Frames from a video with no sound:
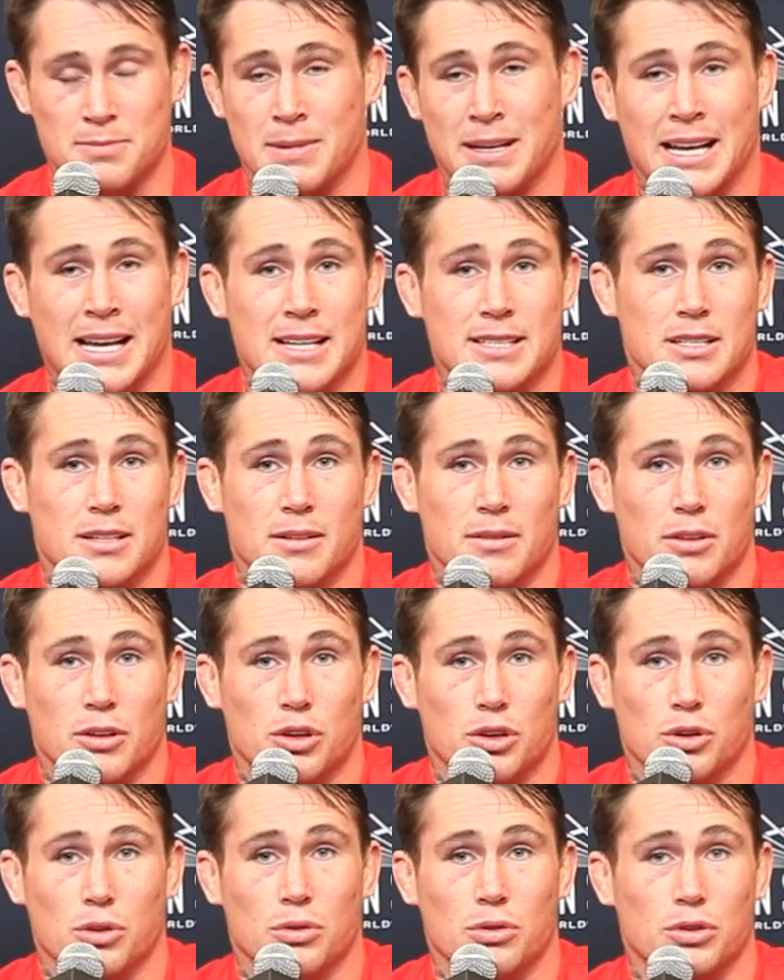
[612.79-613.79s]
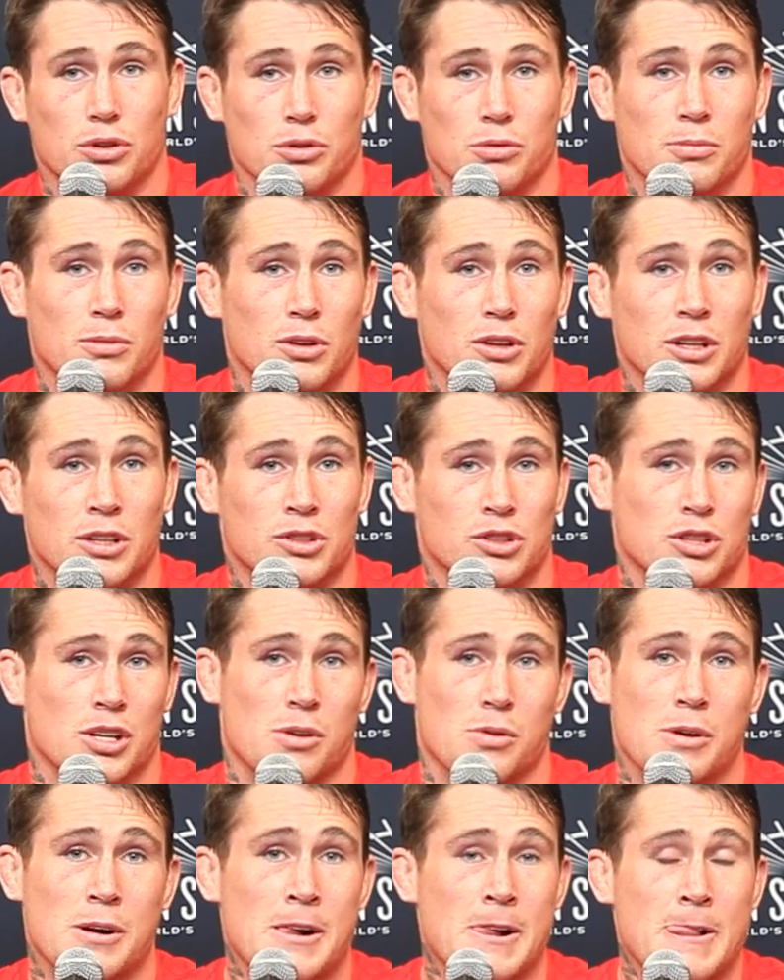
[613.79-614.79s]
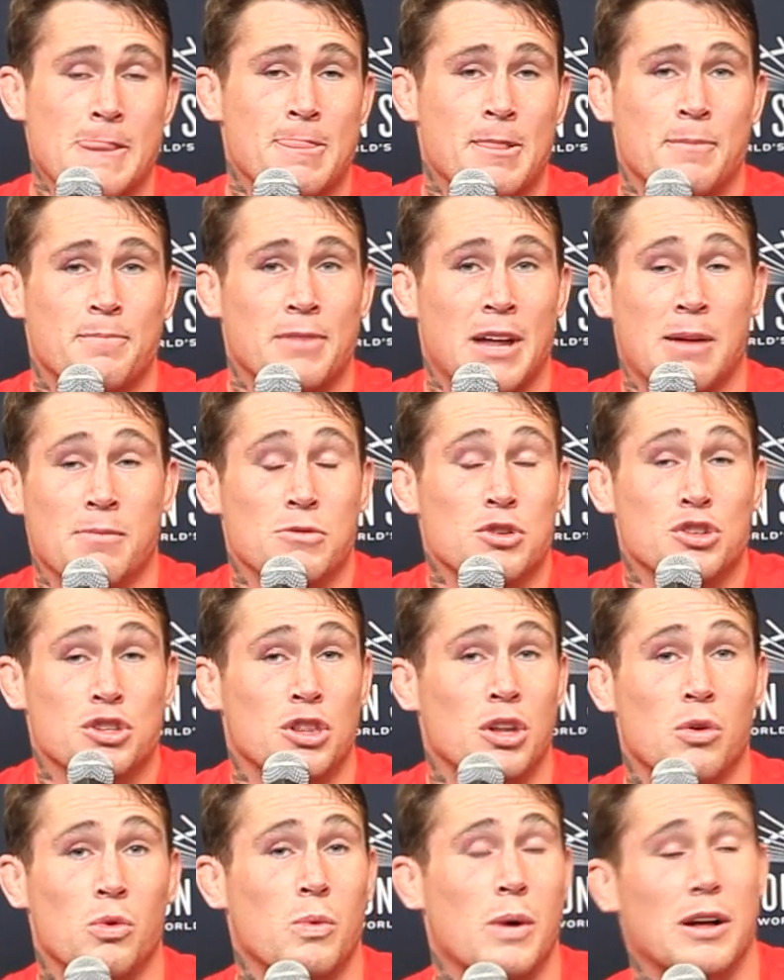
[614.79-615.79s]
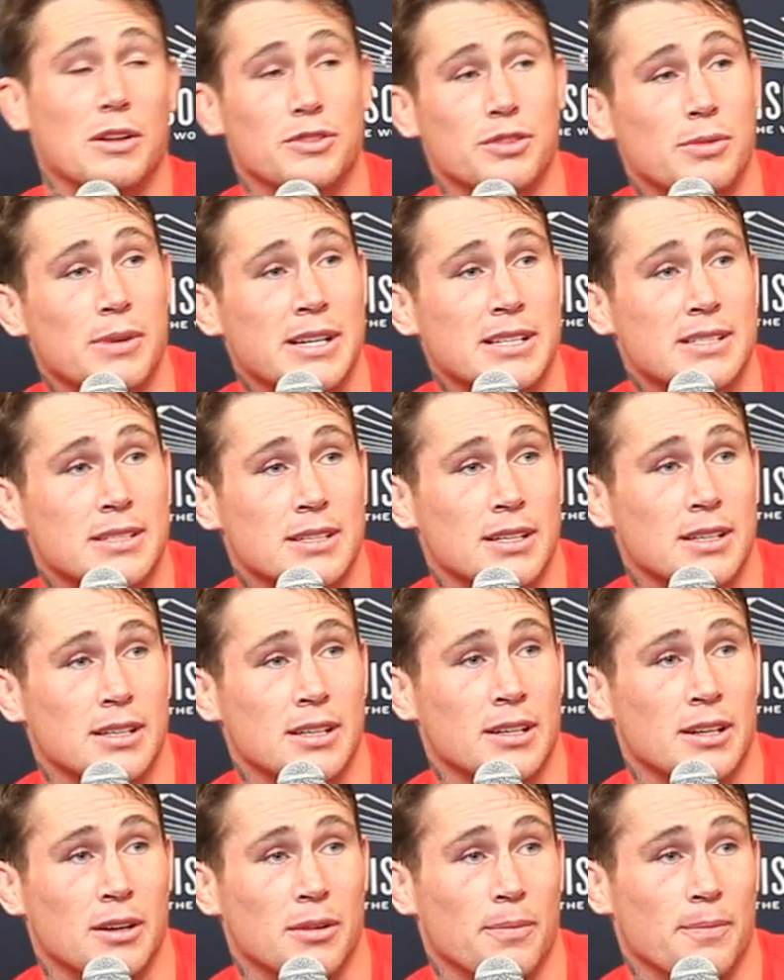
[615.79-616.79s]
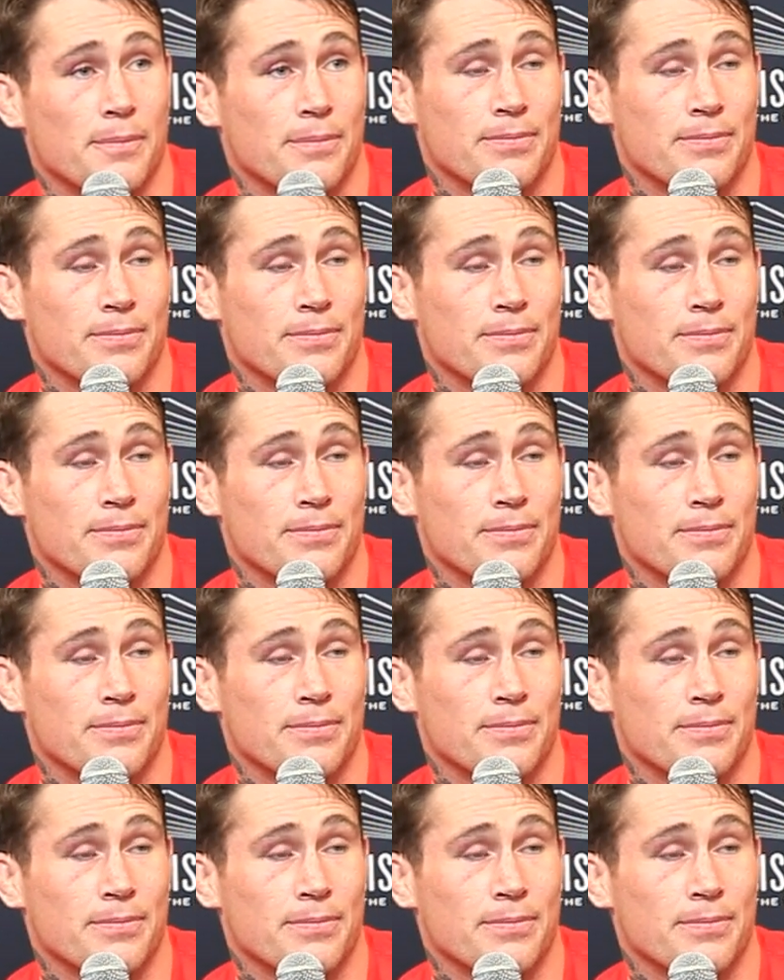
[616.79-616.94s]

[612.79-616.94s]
My legs are humongous, so I'm just no welterweight, you know.